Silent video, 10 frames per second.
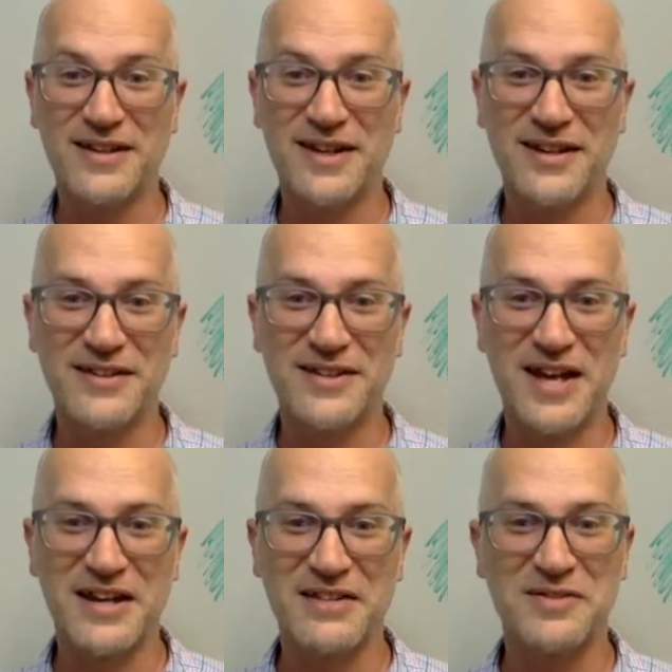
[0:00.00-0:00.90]
and
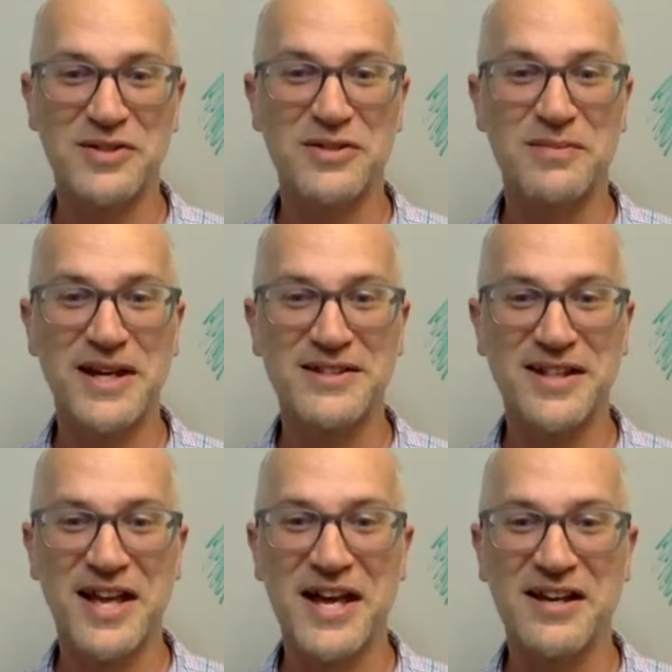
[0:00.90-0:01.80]
kind of gives us a
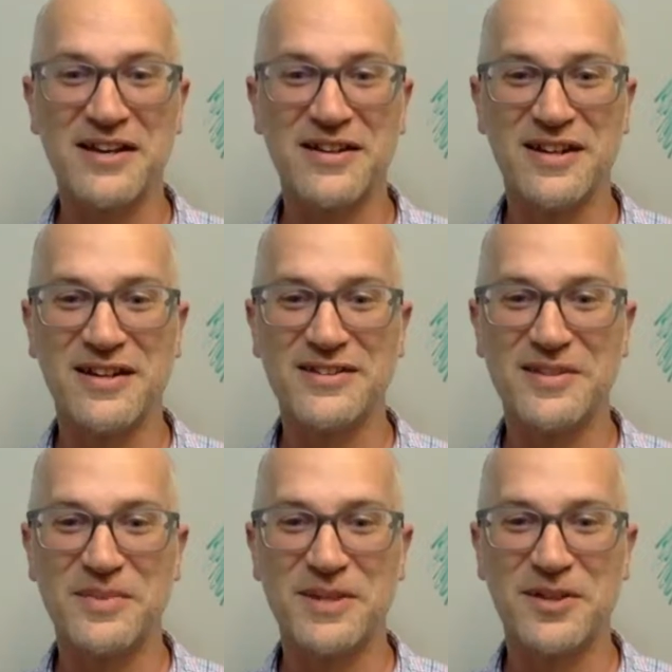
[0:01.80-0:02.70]
baseline and
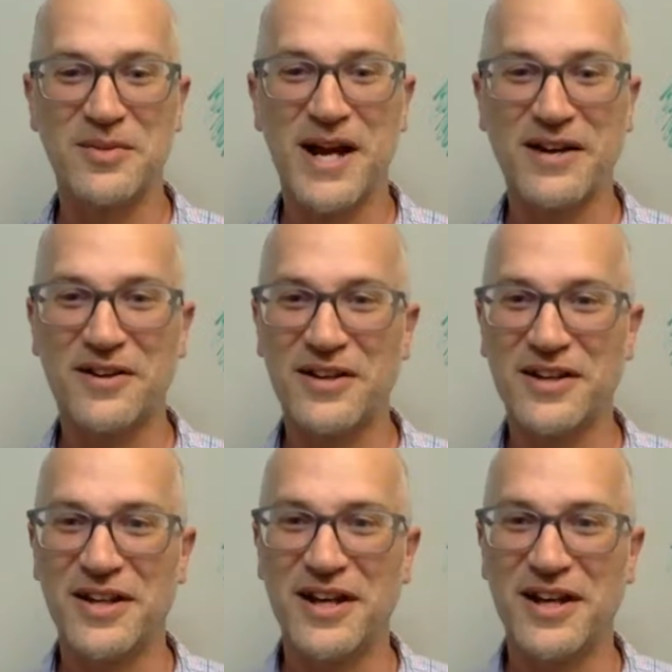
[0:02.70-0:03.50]
something to go back on.